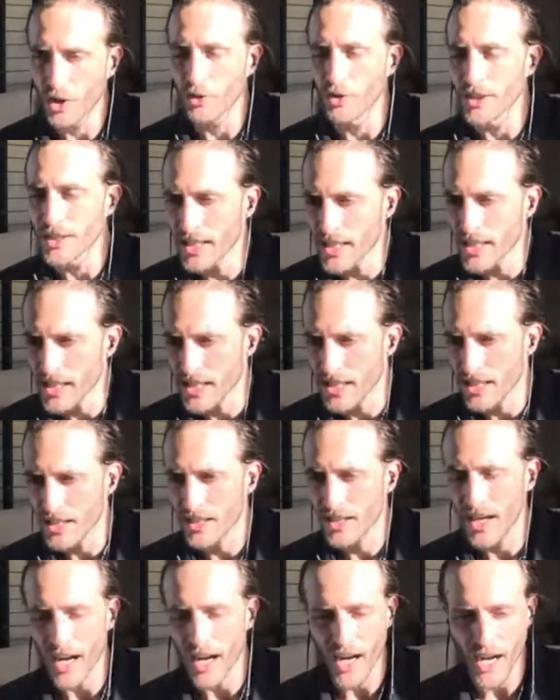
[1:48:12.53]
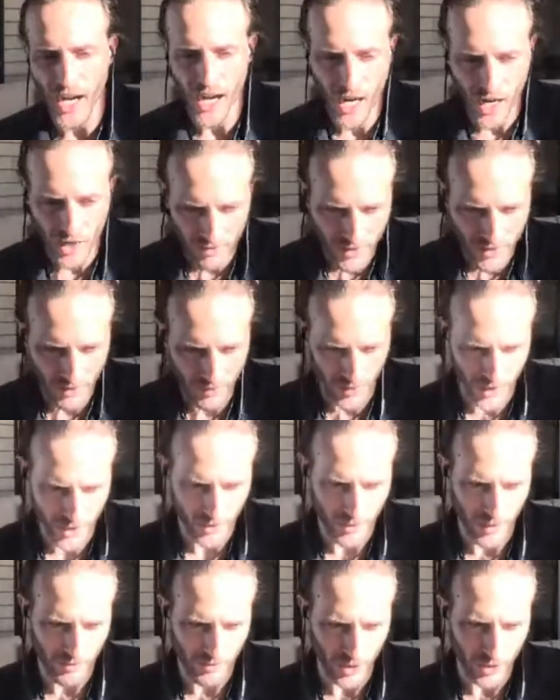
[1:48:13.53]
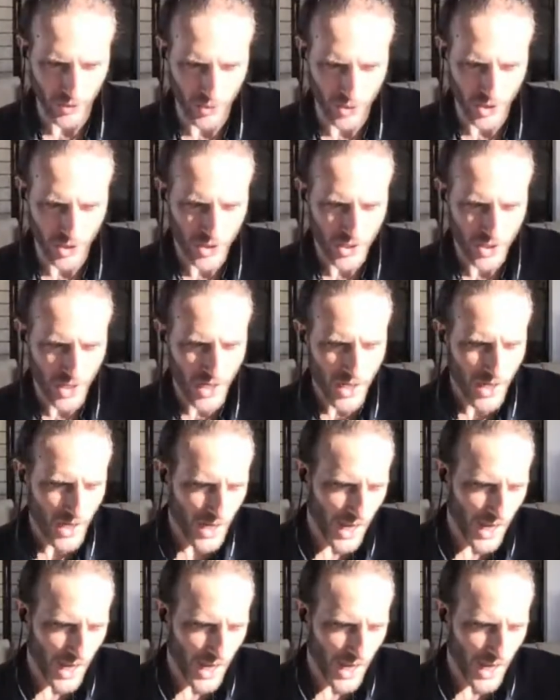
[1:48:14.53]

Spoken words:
critique of the French Revolution